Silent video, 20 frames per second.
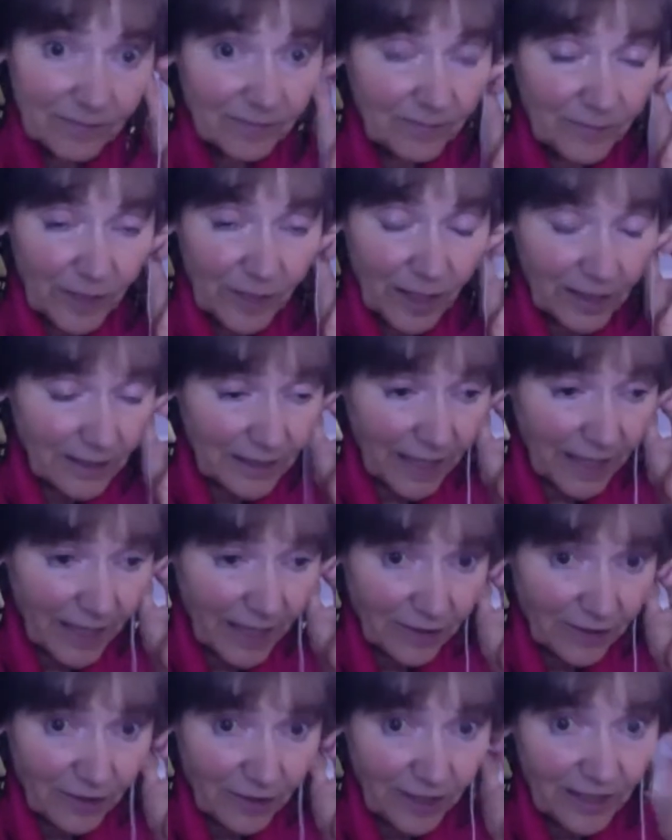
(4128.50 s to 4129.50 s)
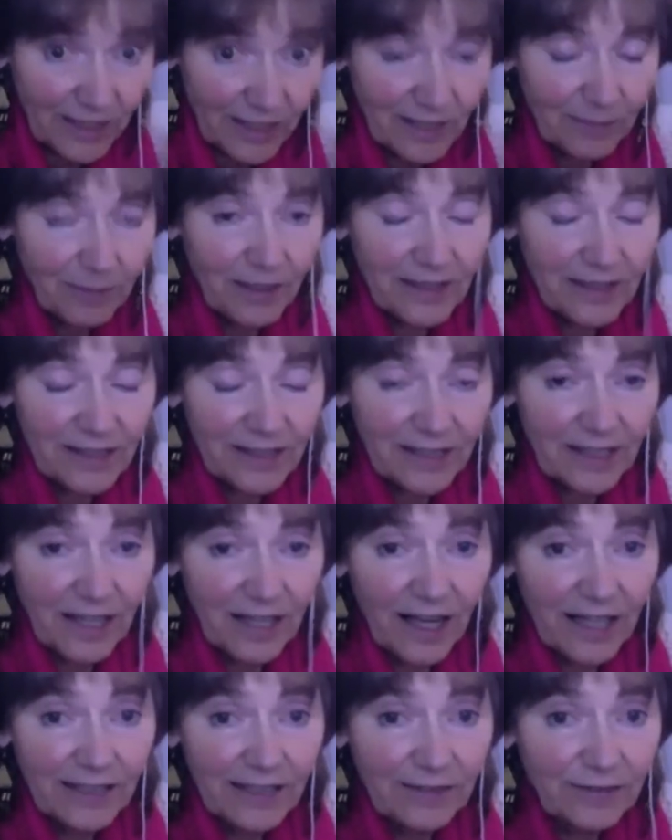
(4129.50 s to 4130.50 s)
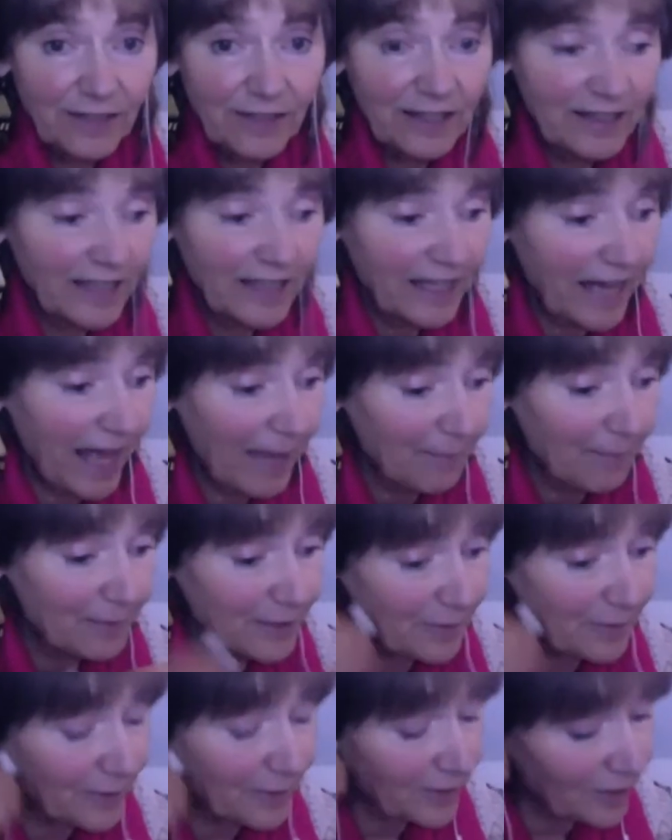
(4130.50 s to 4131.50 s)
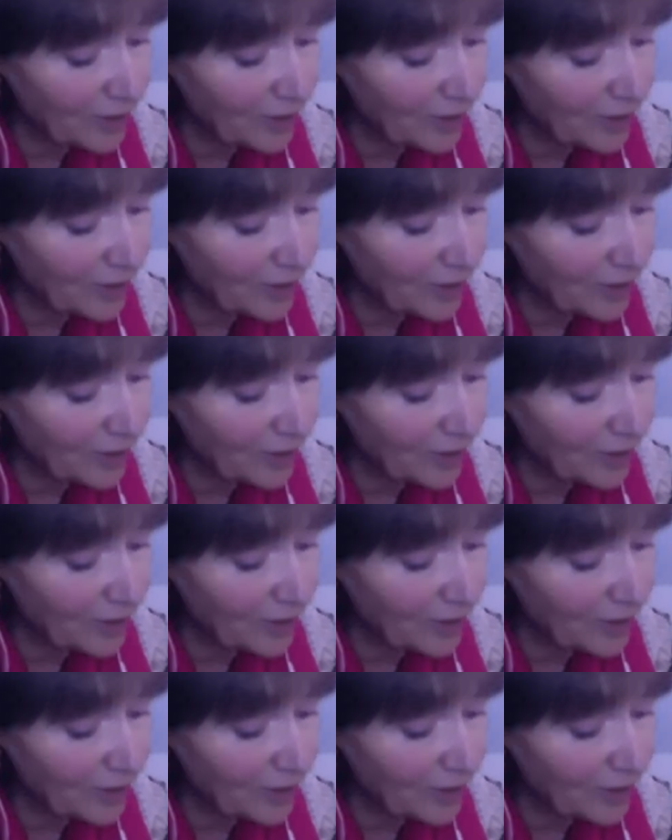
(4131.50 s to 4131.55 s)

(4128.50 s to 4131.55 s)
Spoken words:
not dangerous, but it's the kind of thing that happens when you're